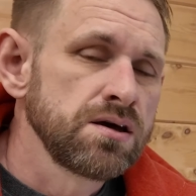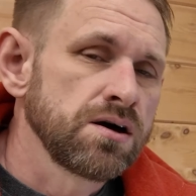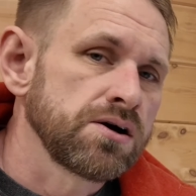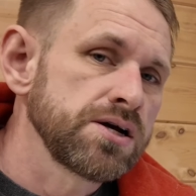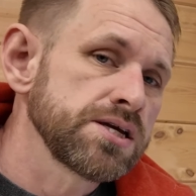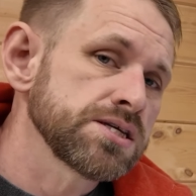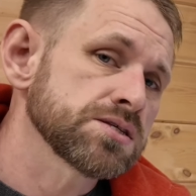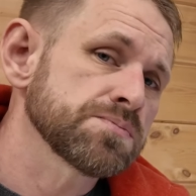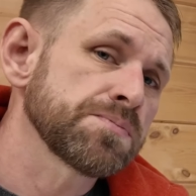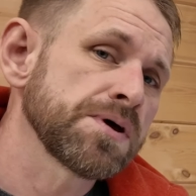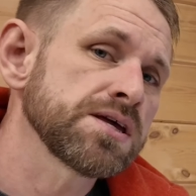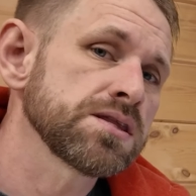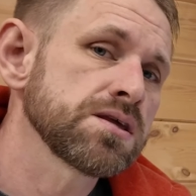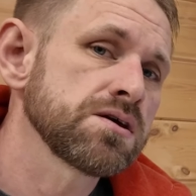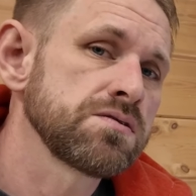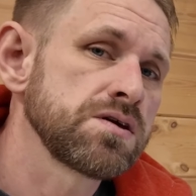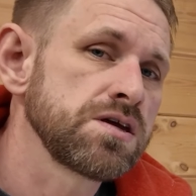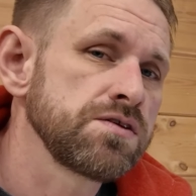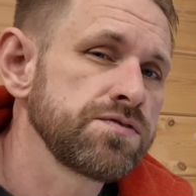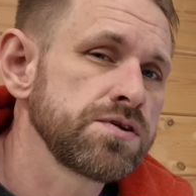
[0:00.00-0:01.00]
I expect, though,
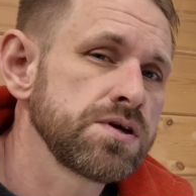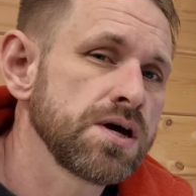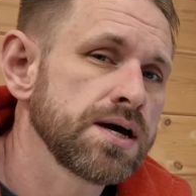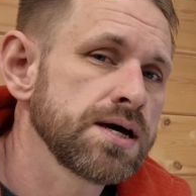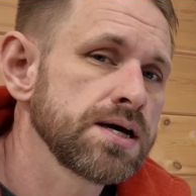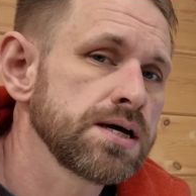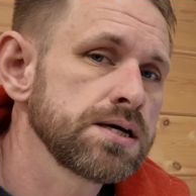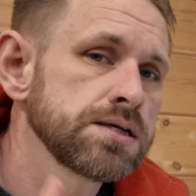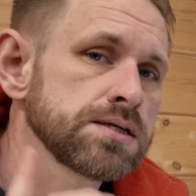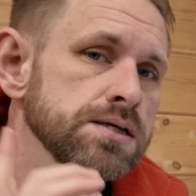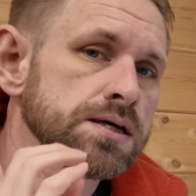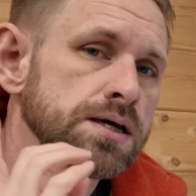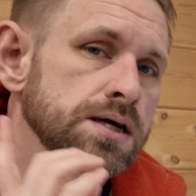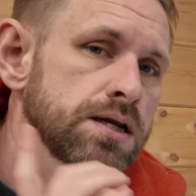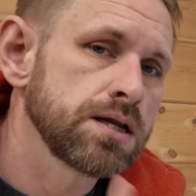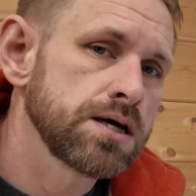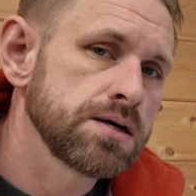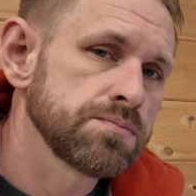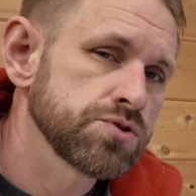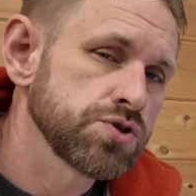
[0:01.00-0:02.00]
if you had a
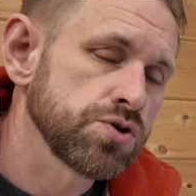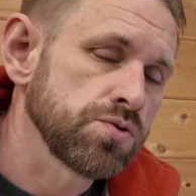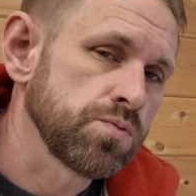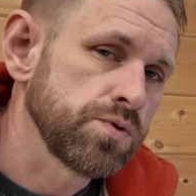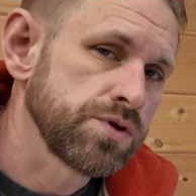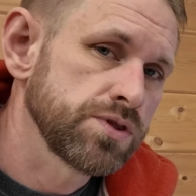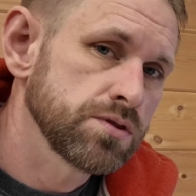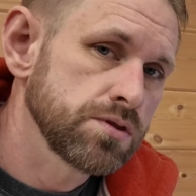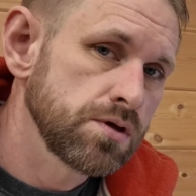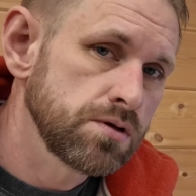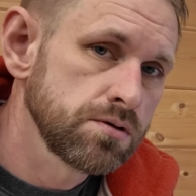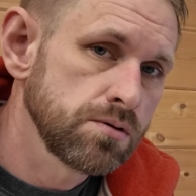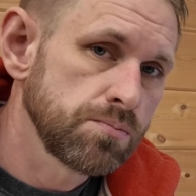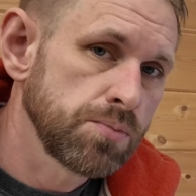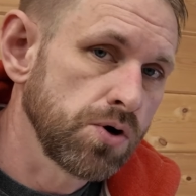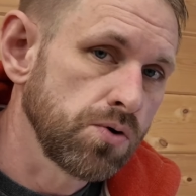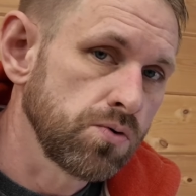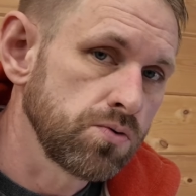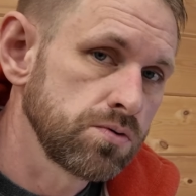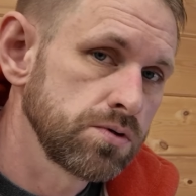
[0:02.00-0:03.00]
laptop with
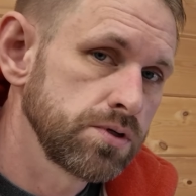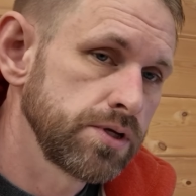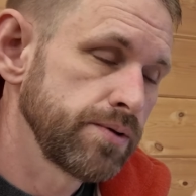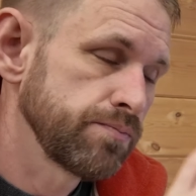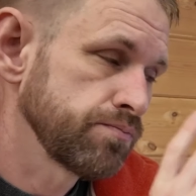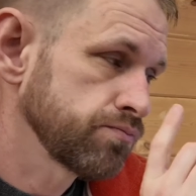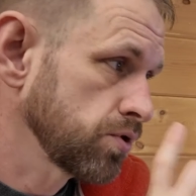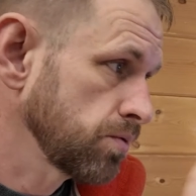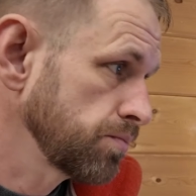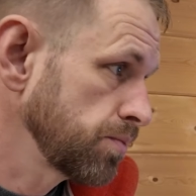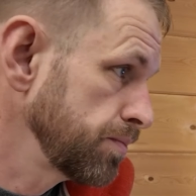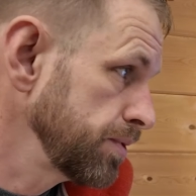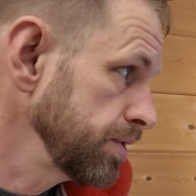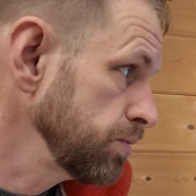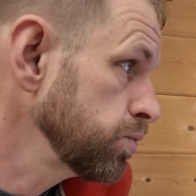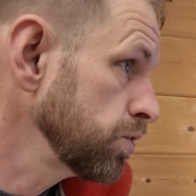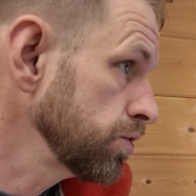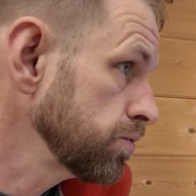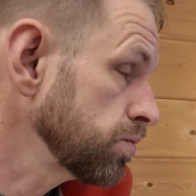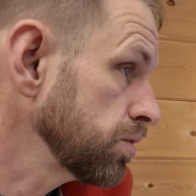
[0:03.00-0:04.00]
Thunderbolt, it probably
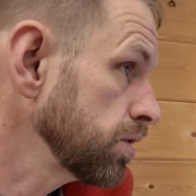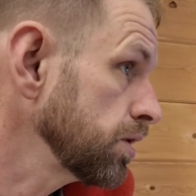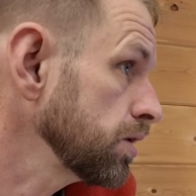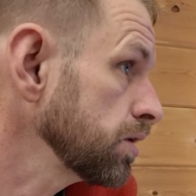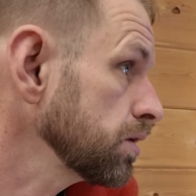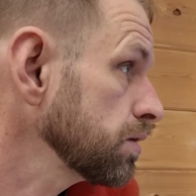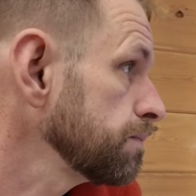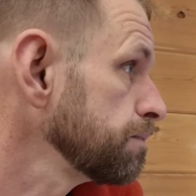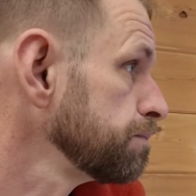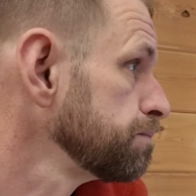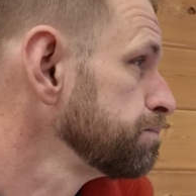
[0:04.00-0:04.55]
would work.